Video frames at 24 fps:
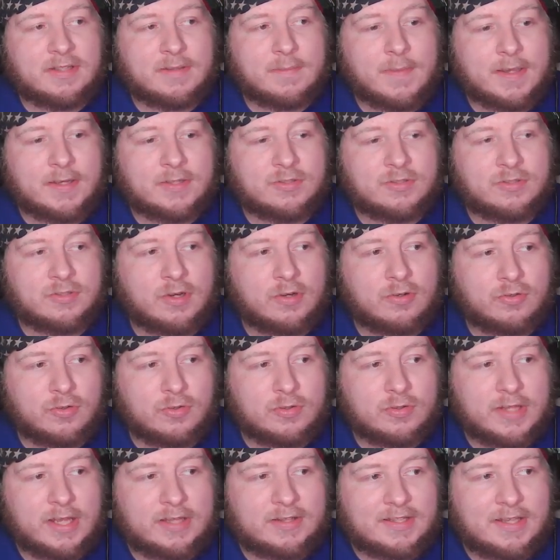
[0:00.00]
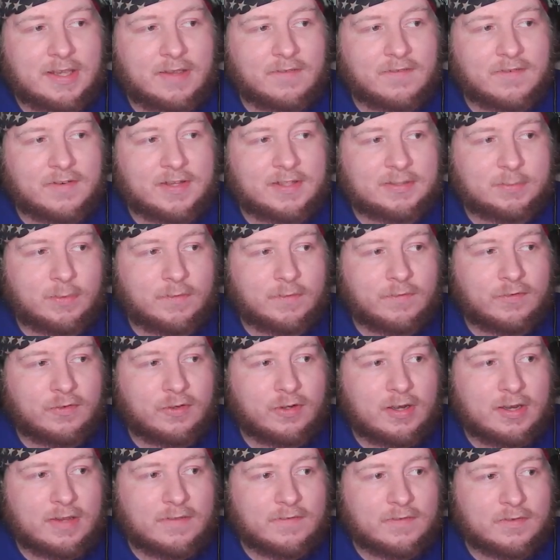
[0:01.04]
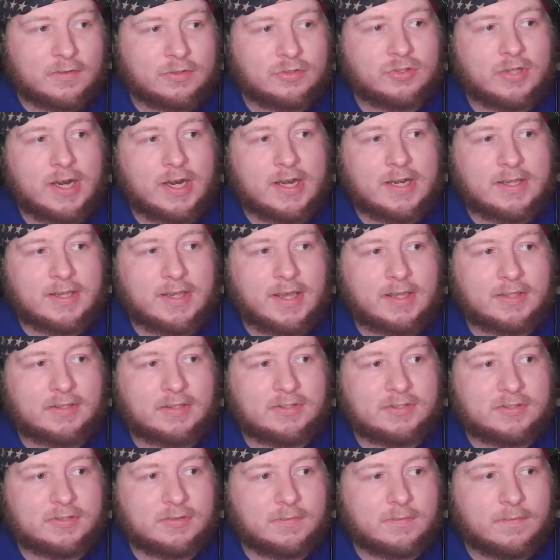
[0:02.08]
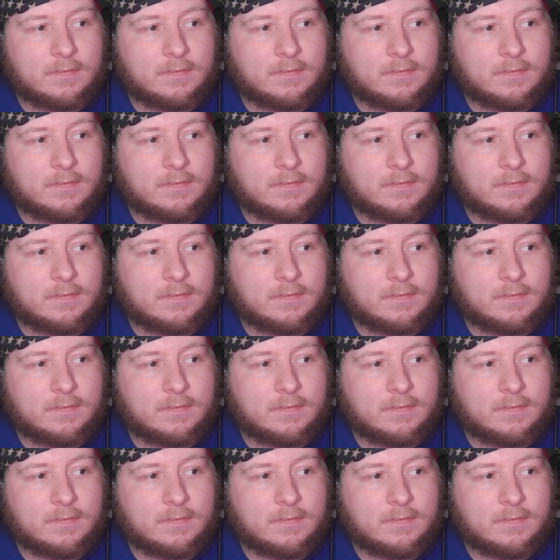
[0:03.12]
make sure I rule out the evidence before I even try to guess.